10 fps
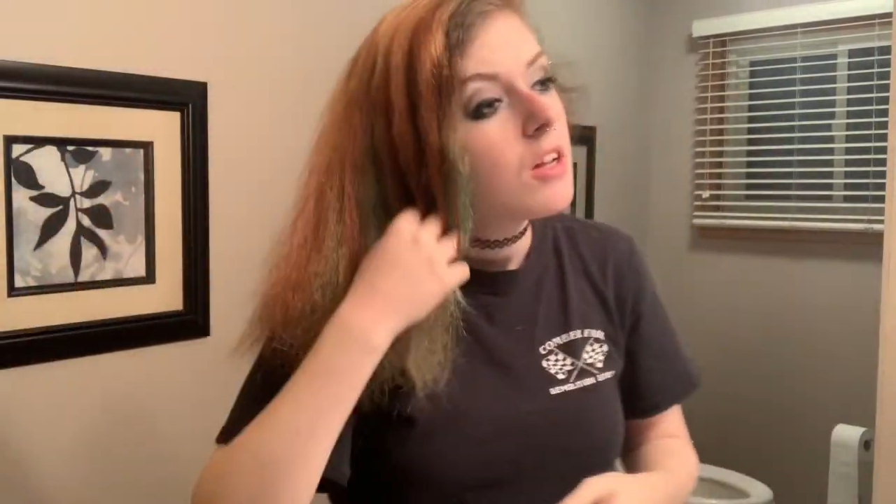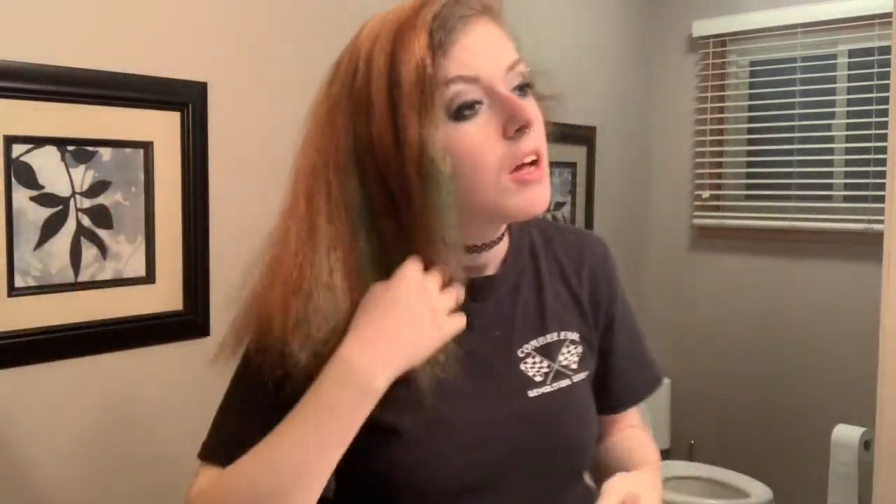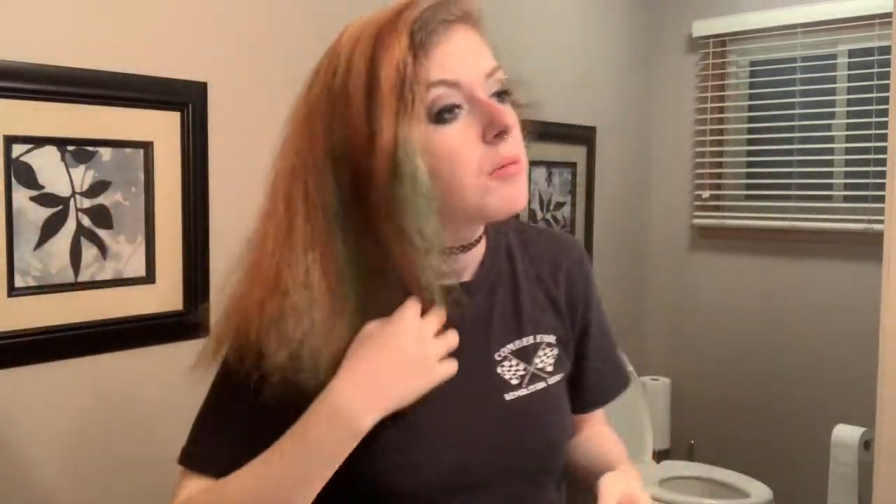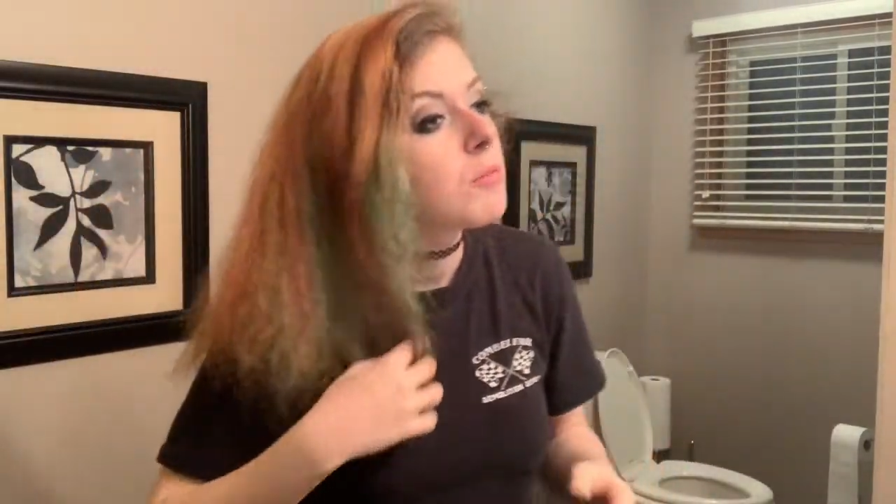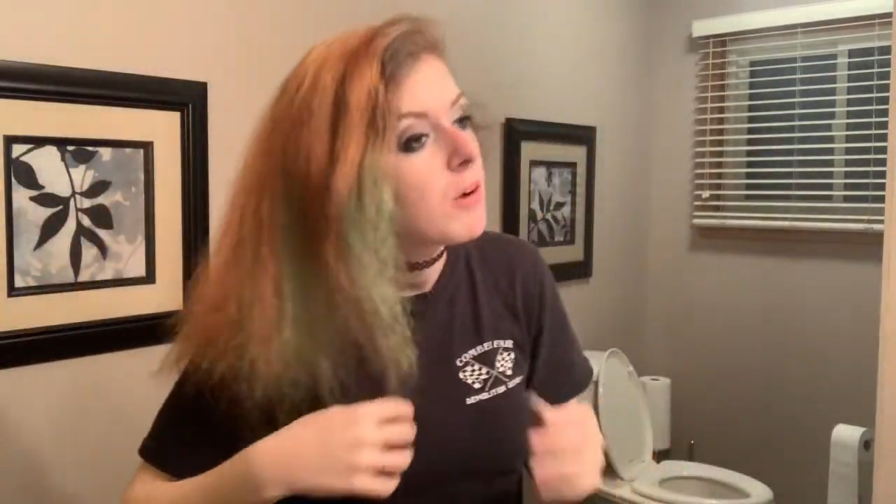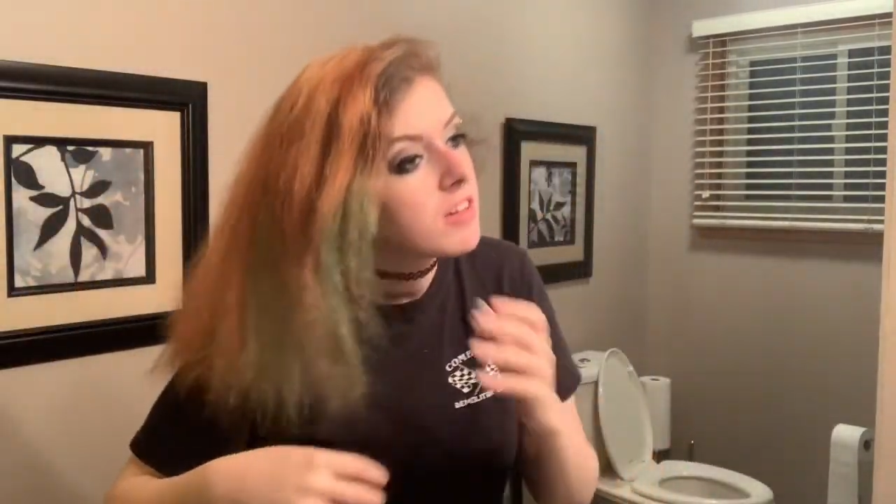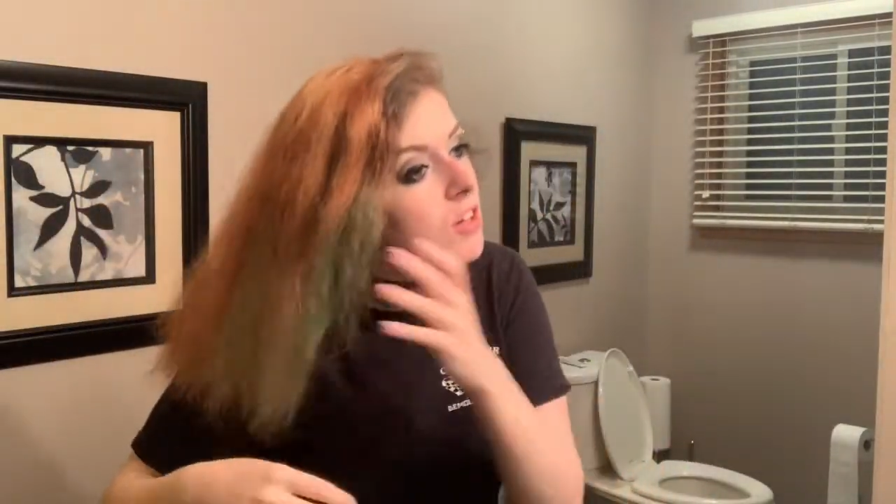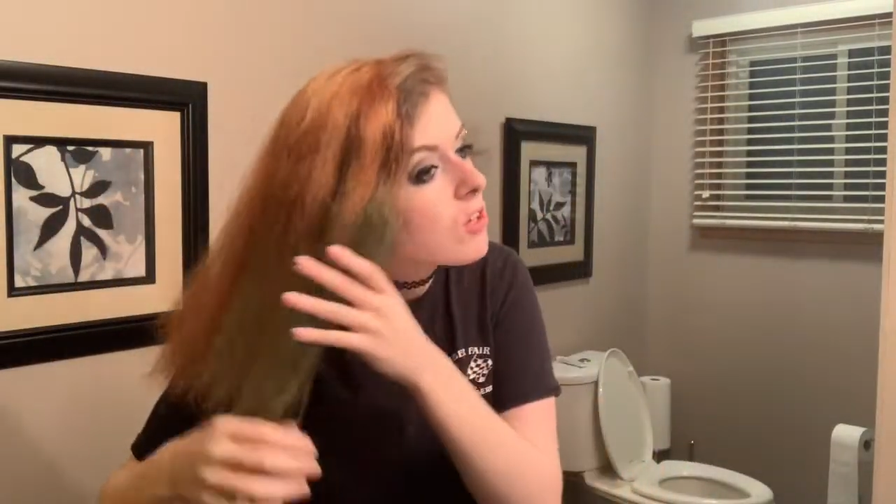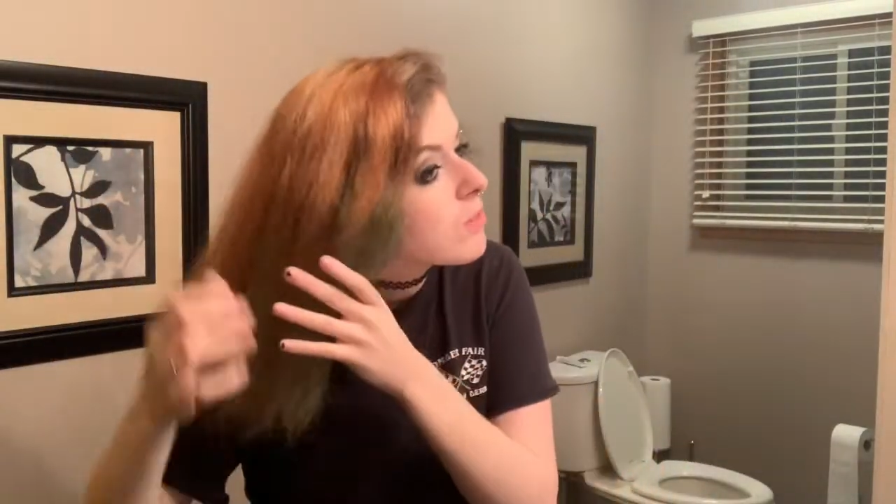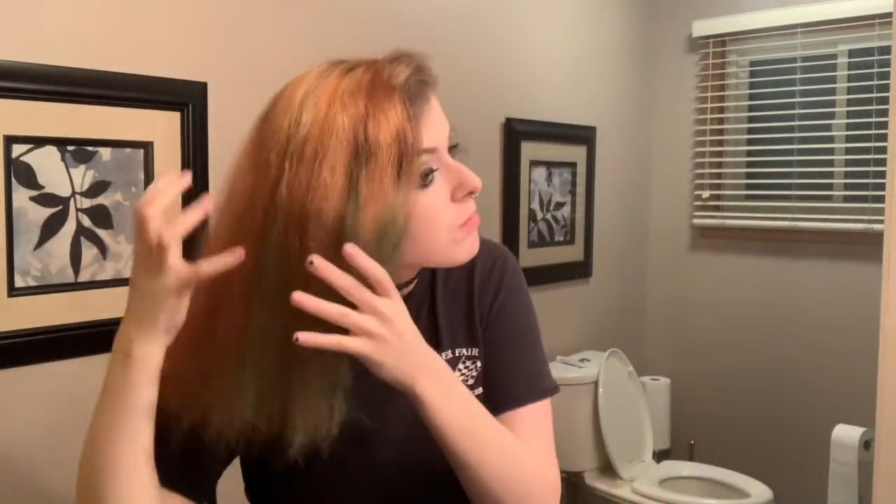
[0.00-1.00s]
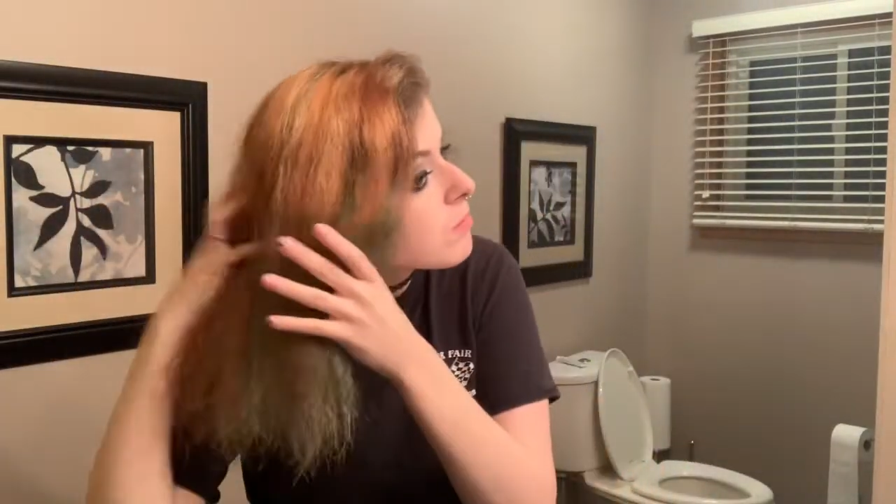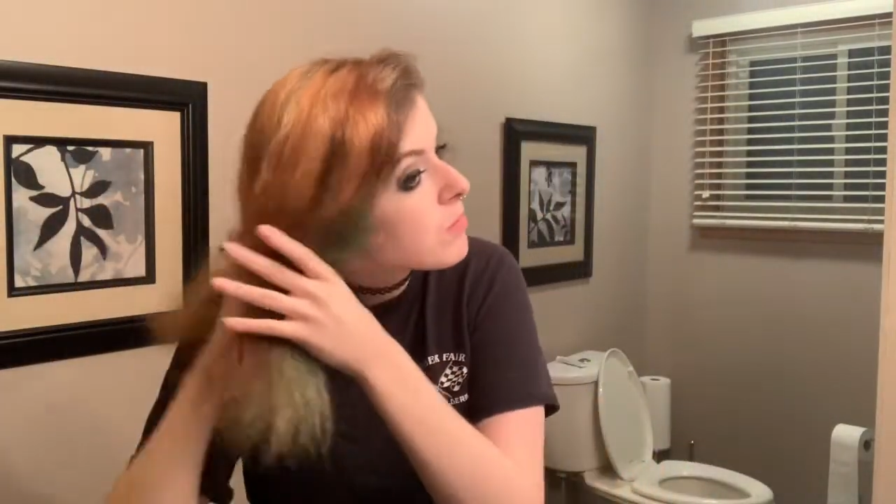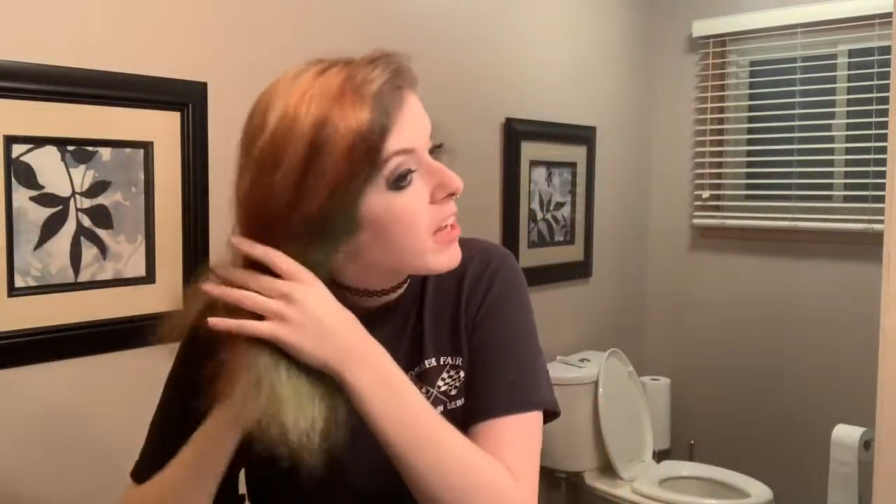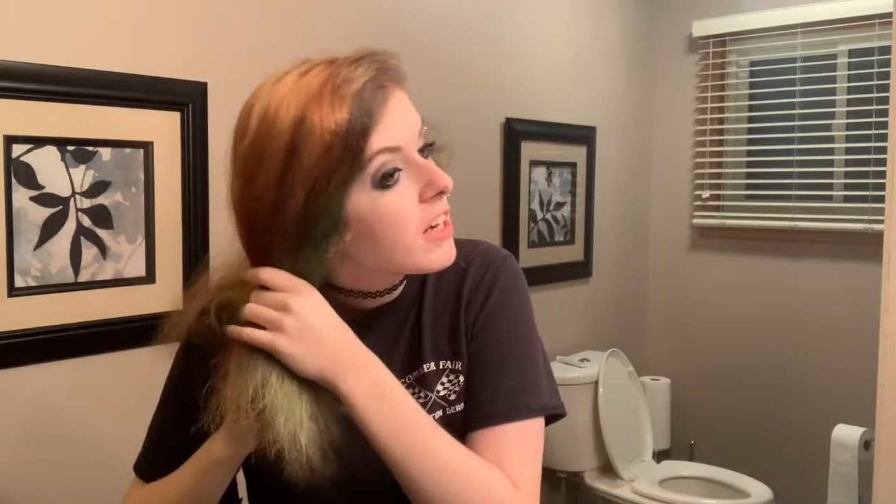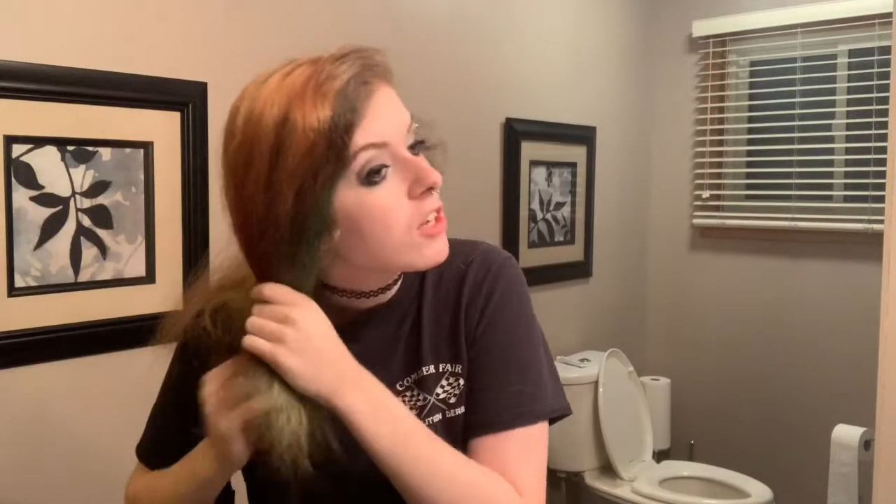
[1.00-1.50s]
surprised how
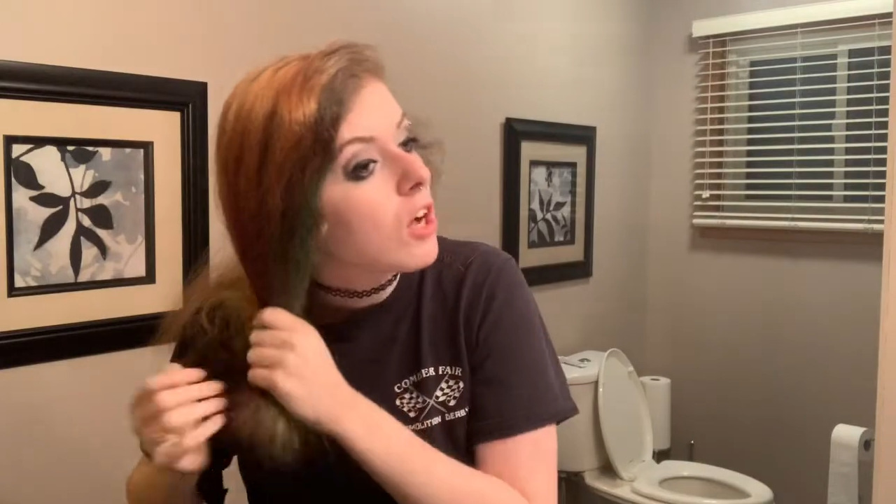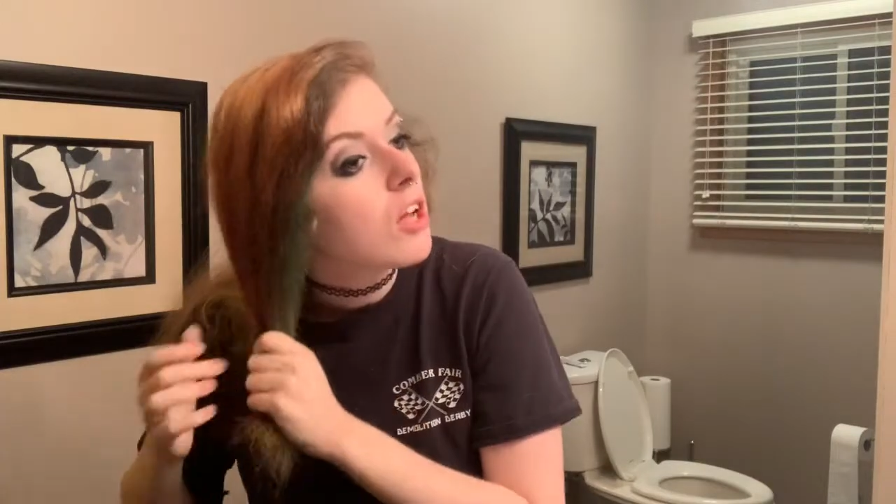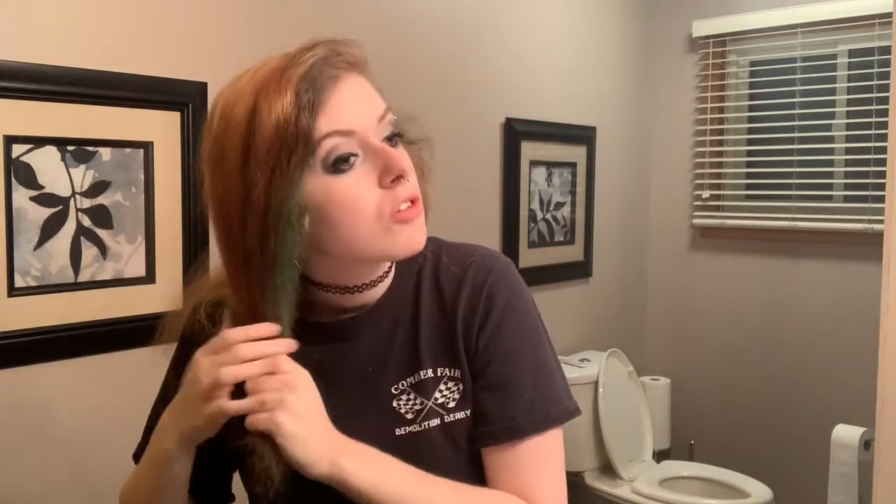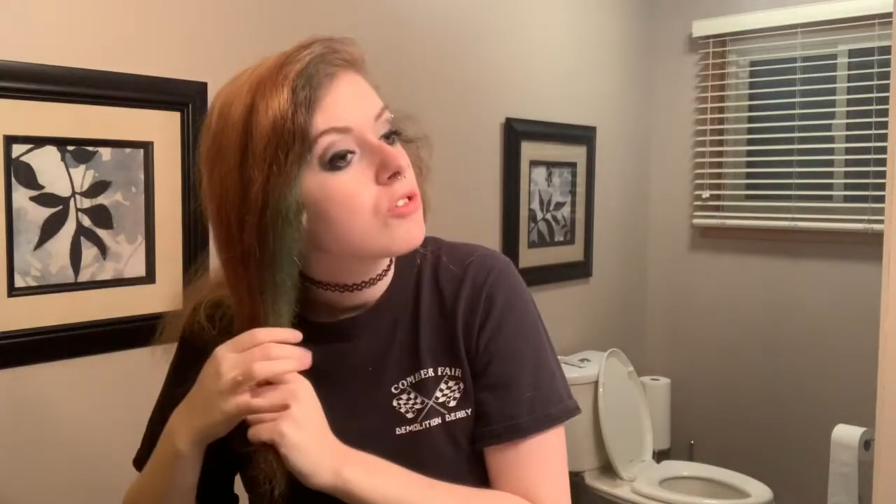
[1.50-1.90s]
light it got.